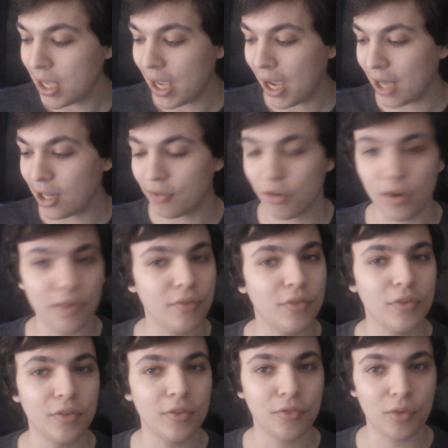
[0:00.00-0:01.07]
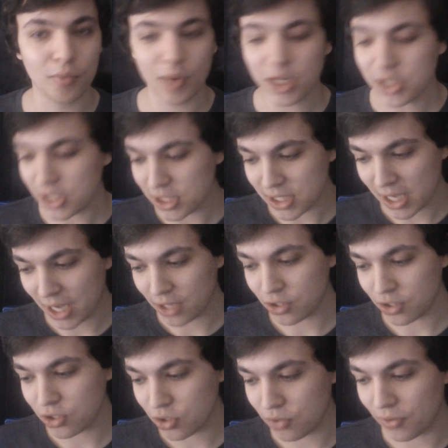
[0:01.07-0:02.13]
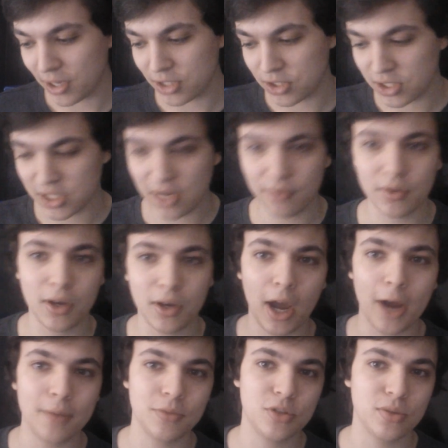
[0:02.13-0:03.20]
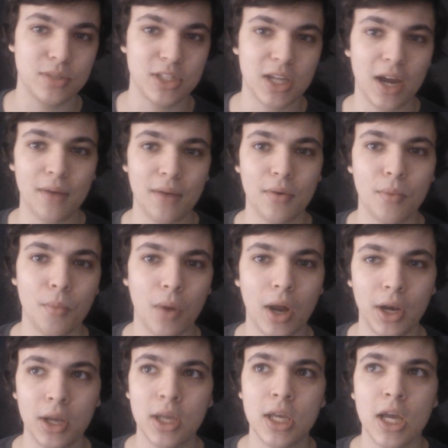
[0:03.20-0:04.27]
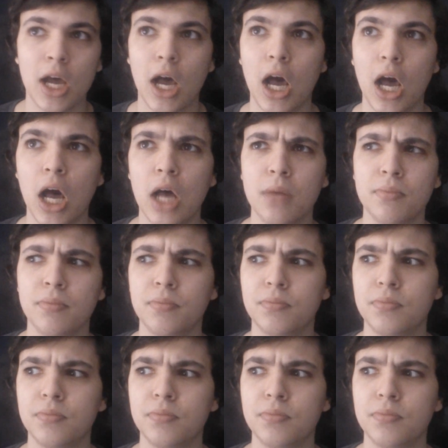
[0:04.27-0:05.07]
And then I've got everything from Raising Sand 2007 up to his current one, the